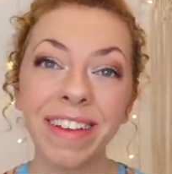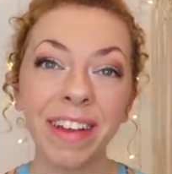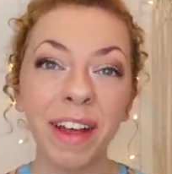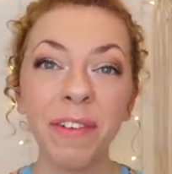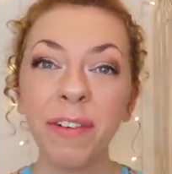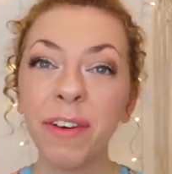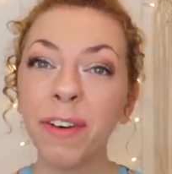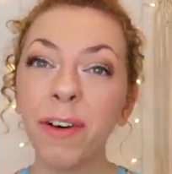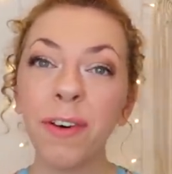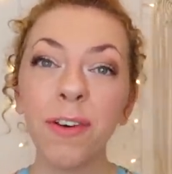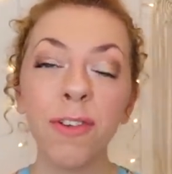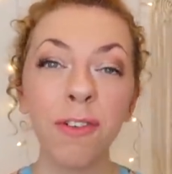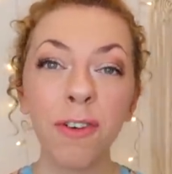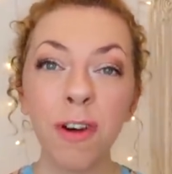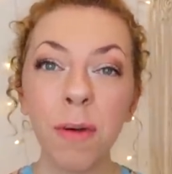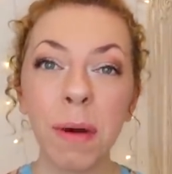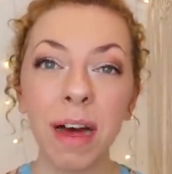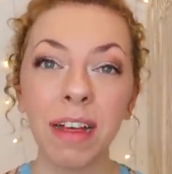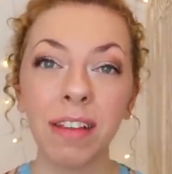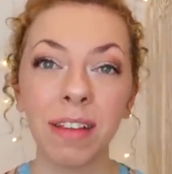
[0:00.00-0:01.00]
So if you're not
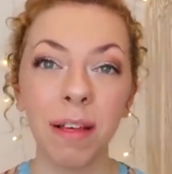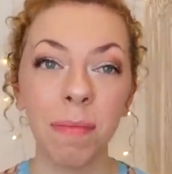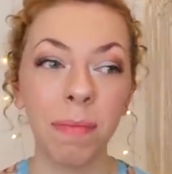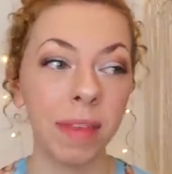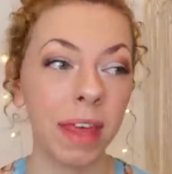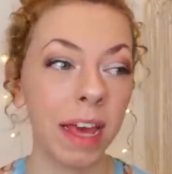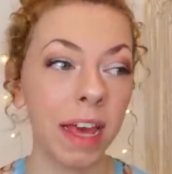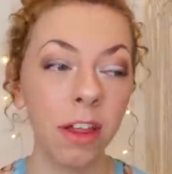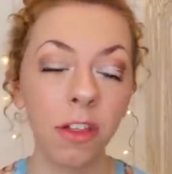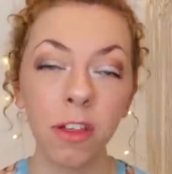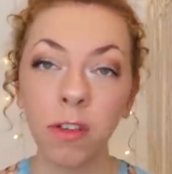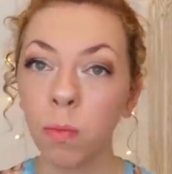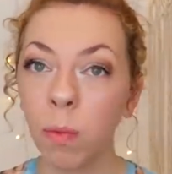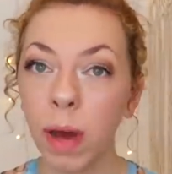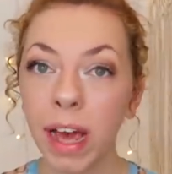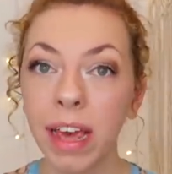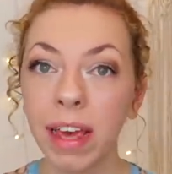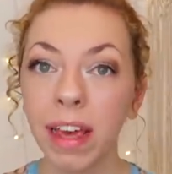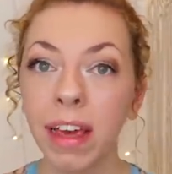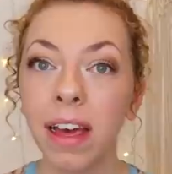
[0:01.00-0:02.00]
sure about something, just
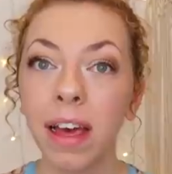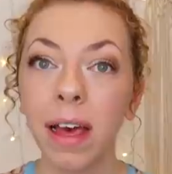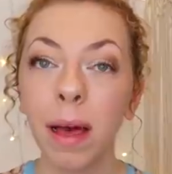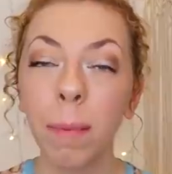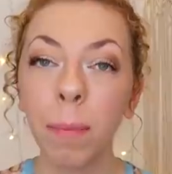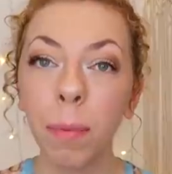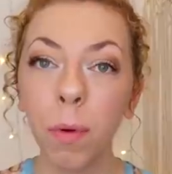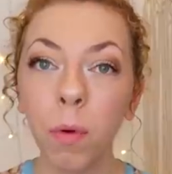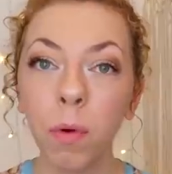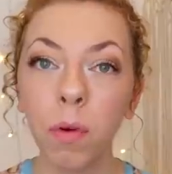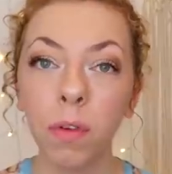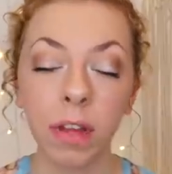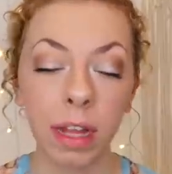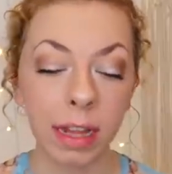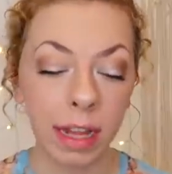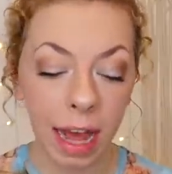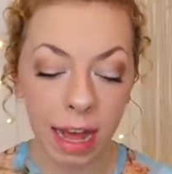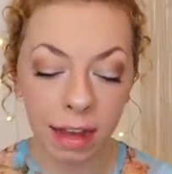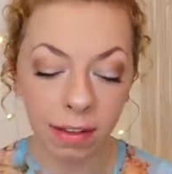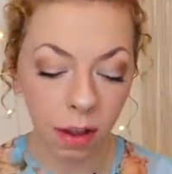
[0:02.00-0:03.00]
wait and pause,
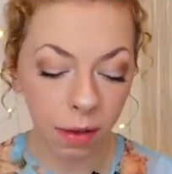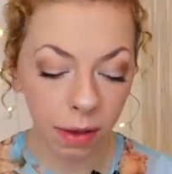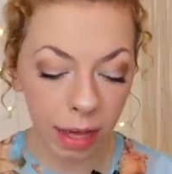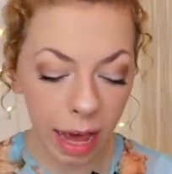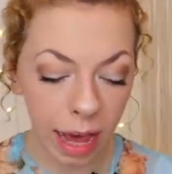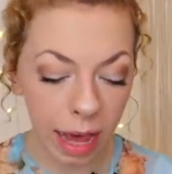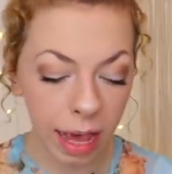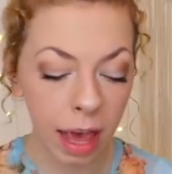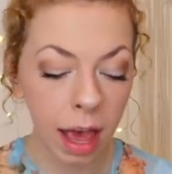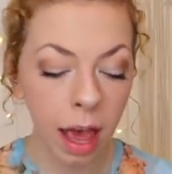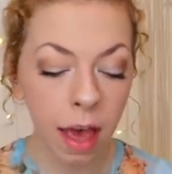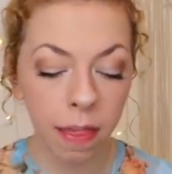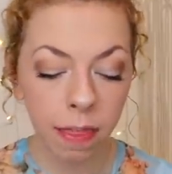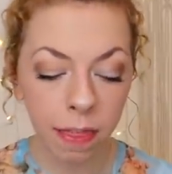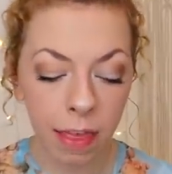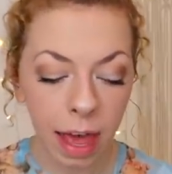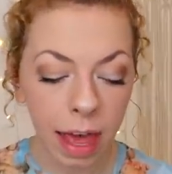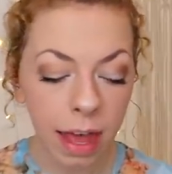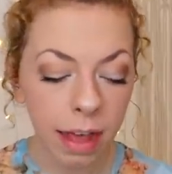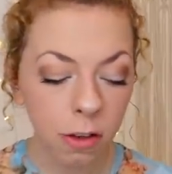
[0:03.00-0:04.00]
and that is okay.
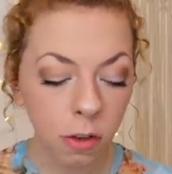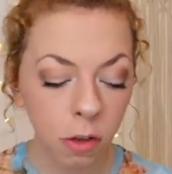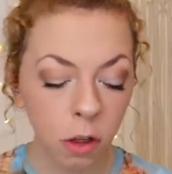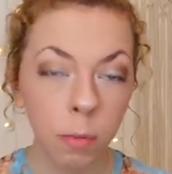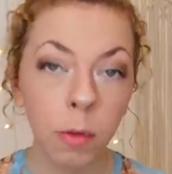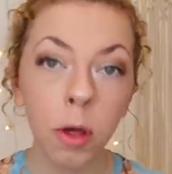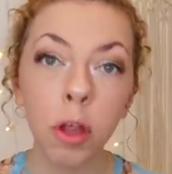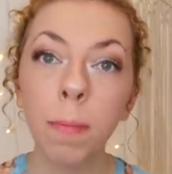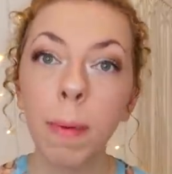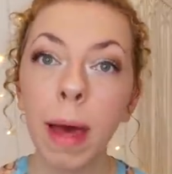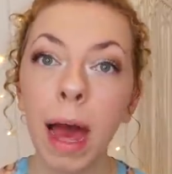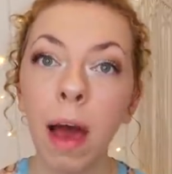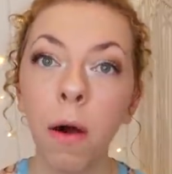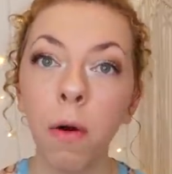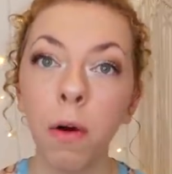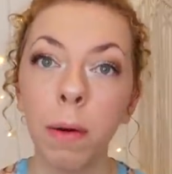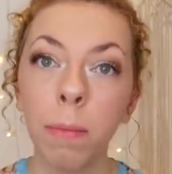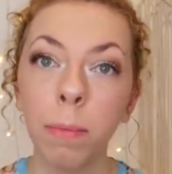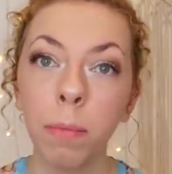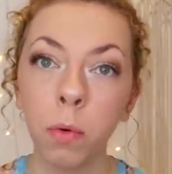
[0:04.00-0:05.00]
There is so much
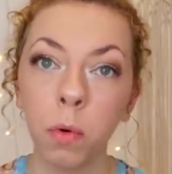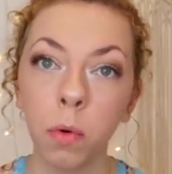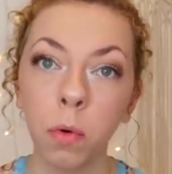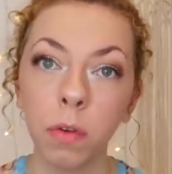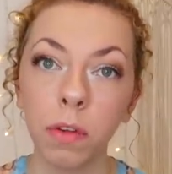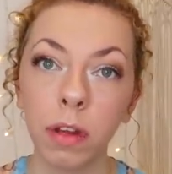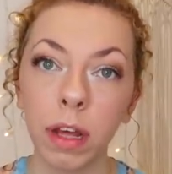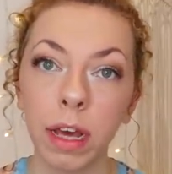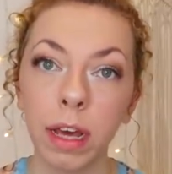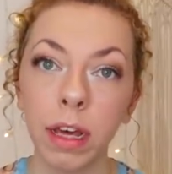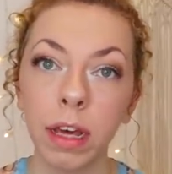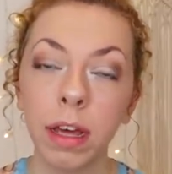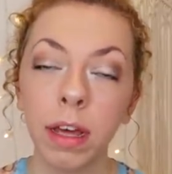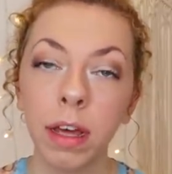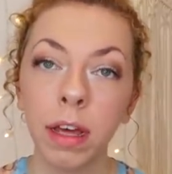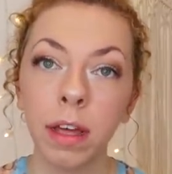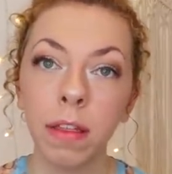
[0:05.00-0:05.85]
power in pausing.